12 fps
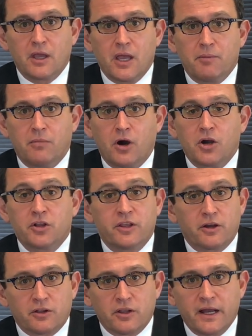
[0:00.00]
Among
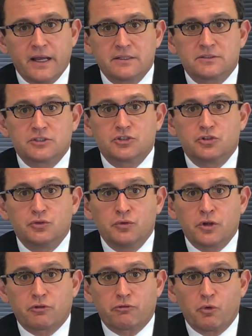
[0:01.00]
their clients is
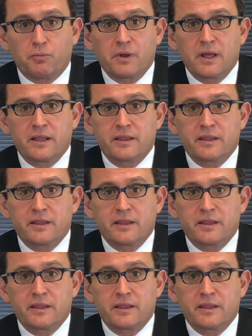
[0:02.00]
Unigroup,